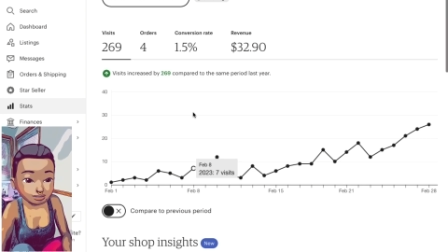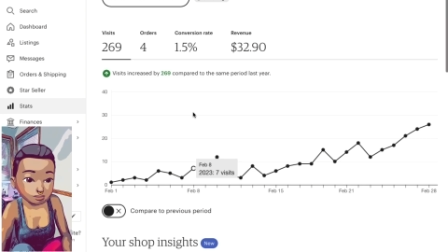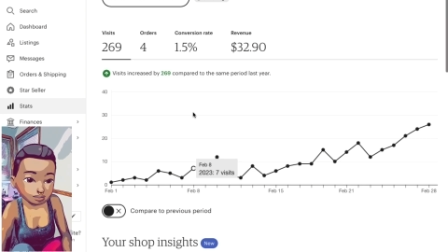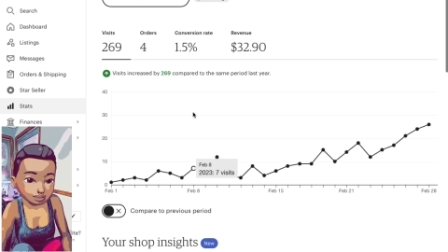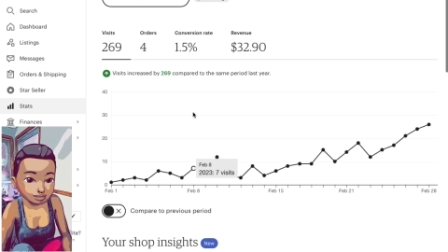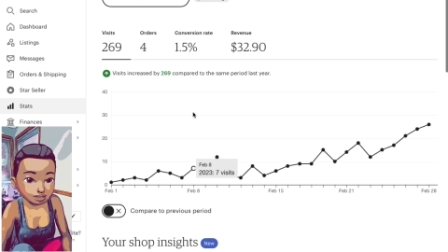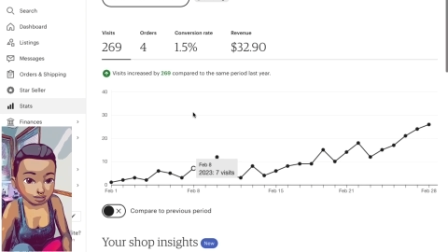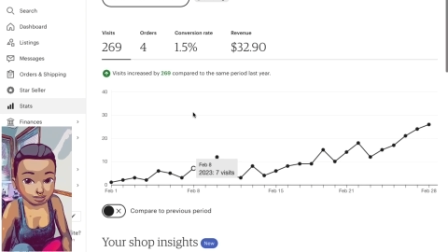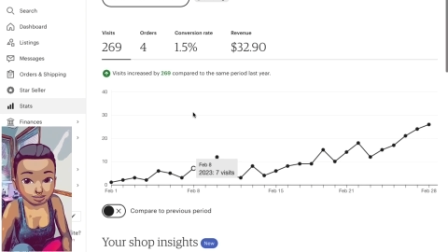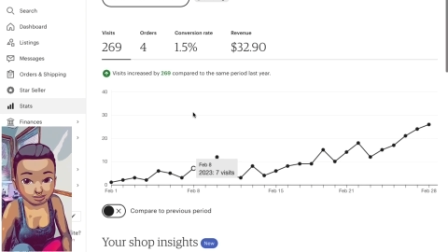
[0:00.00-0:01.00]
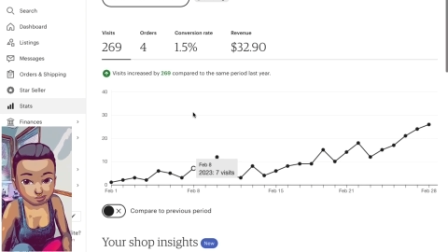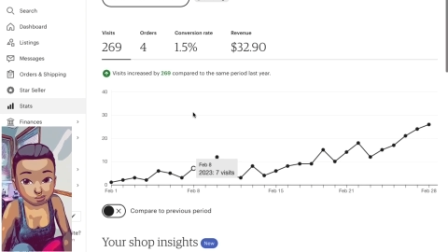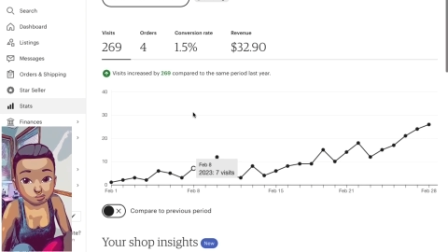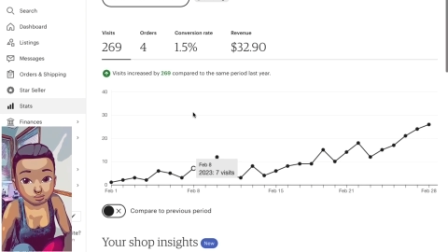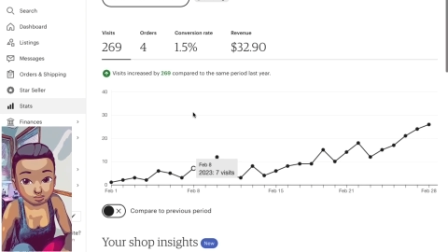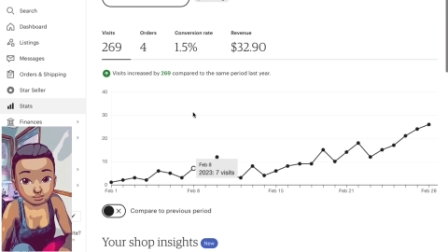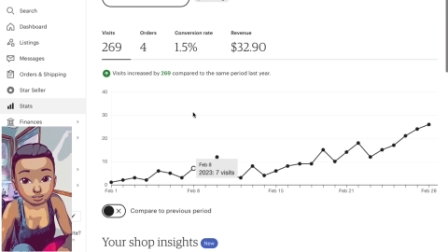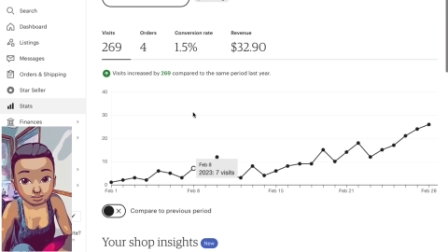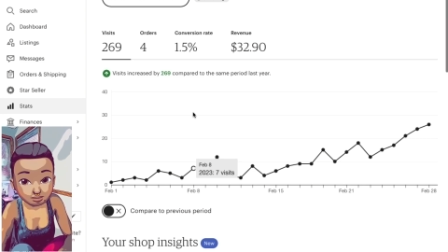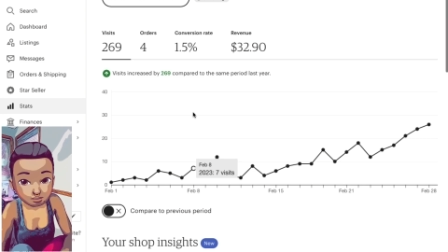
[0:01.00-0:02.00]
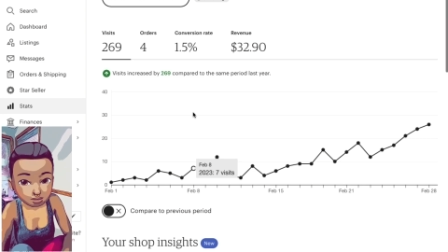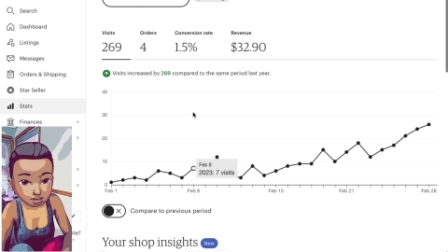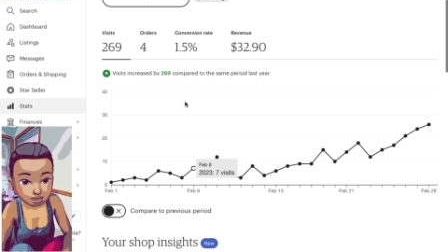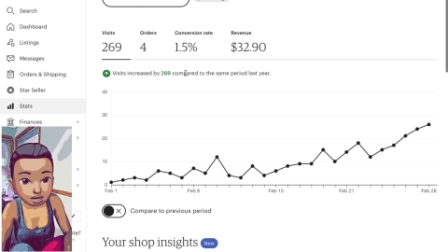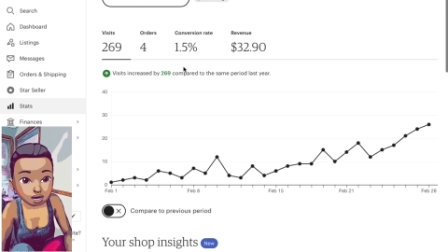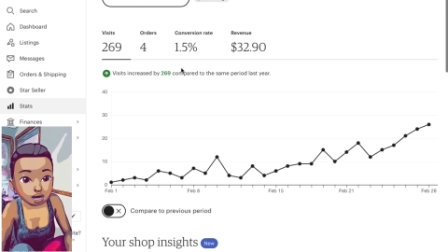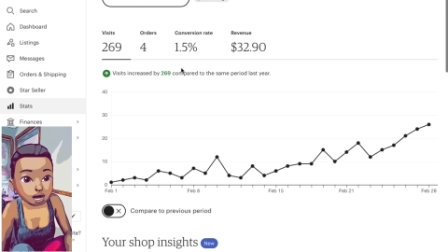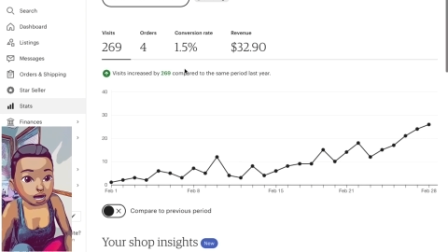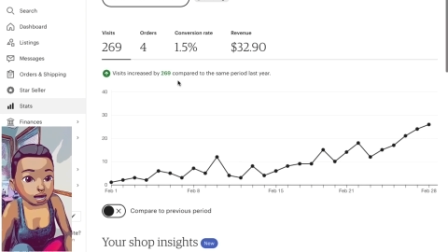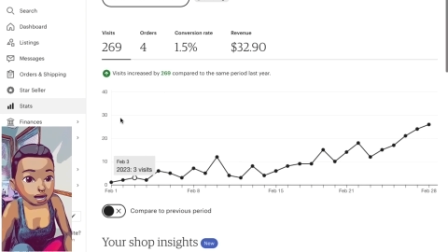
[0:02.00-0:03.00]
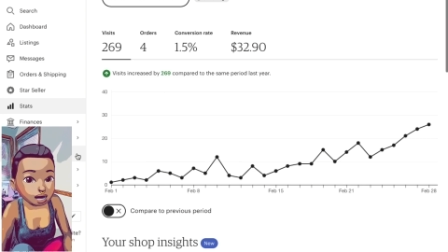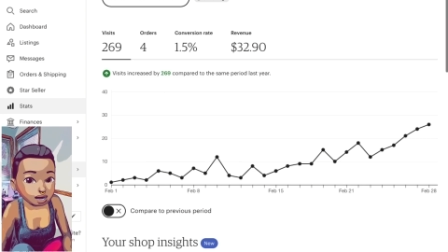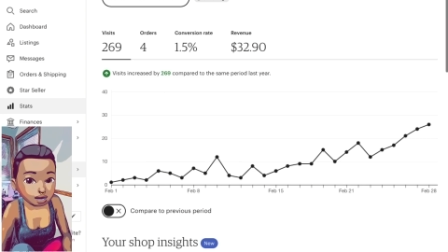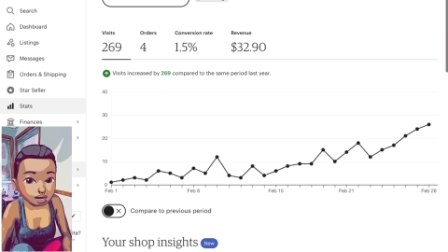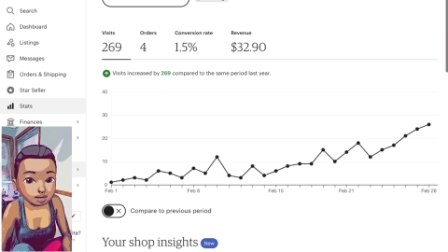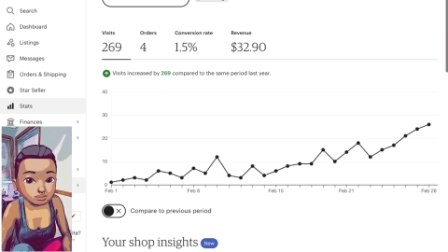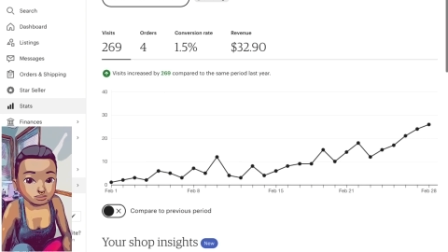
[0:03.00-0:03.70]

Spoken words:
I would just say this is my real first month. I have,